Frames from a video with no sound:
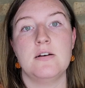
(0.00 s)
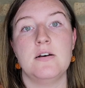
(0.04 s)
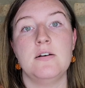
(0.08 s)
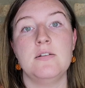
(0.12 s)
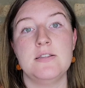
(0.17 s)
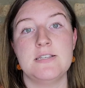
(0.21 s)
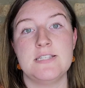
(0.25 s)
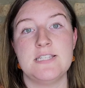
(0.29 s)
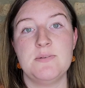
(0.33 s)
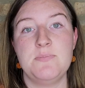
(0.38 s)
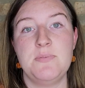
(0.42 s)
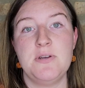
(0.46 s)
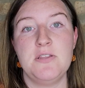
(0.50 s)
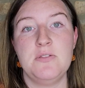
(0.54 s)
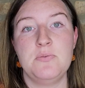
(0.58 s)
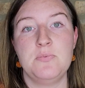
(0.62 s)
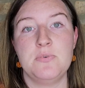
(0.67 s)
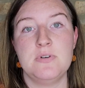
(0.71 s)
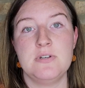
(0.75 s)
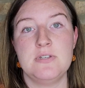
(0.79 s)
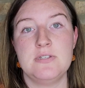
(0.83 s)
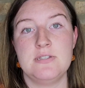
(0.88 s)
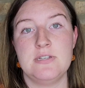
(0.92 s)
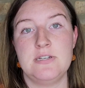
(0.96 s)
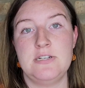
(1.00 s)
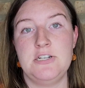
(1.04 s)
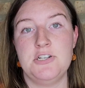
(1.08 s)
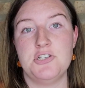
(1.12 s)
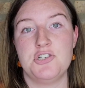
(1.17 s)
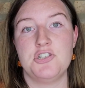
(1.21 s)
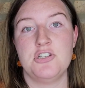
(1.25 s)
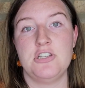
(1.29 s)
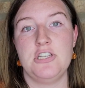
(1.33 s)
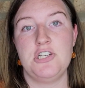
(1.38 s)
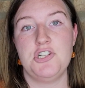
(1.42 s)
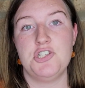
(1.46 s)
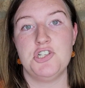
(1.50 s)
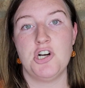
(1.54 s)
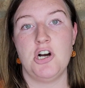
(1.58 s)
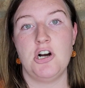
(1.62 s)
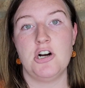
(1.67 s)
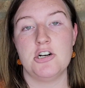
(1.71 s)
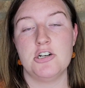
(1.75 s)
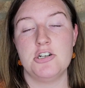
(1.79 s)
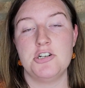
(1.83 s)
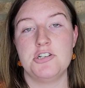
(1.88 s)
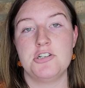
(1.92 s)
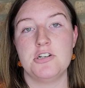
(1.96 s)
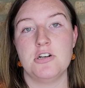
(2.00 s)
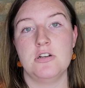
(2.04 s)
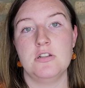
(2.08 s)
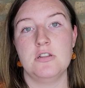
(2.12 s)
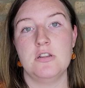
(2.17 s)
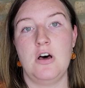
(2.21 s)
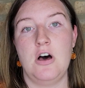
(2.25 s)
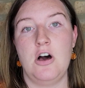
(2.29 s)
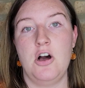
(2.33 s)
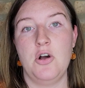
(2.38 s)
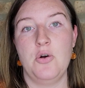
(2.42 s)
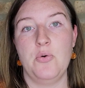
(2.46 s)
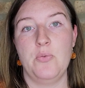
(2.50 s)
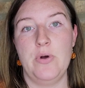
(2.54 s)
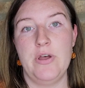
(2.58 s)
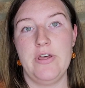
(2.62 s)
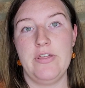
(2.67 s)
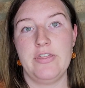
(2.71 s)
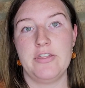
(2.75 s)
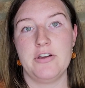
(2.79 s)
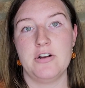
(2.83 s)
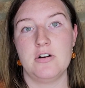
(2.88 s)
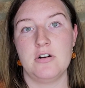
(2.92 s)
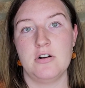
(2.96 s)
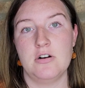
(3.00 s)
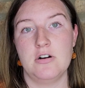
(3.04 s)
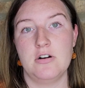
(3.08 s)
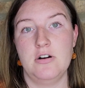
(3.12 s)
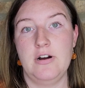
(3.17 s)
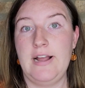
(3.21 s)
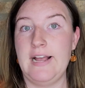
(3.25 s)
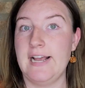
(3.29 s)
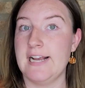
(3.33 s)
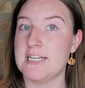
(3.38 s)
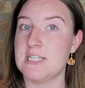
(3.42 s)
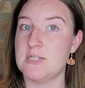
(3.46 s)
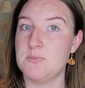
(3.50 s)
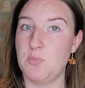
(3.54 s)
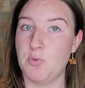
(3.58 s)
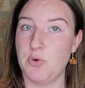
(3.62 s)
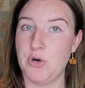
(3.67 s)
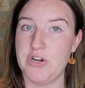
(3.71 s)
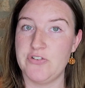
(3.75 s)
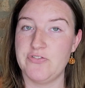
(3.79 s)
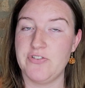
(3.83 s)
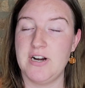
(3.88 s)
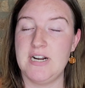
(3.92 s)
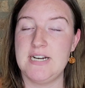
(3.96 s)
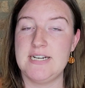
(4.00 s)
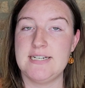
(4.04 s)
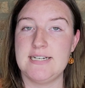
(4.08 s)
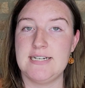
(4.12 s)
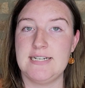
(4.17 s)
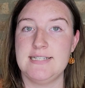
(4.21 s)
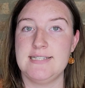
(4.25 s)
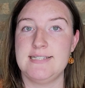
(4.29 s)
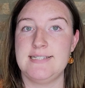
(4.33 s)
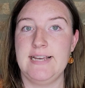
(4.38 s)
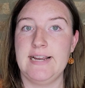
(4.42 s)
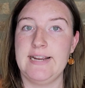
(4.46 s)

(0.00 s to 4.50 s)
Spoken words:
Elizabeth was initially charged along with her ex-boyfriend and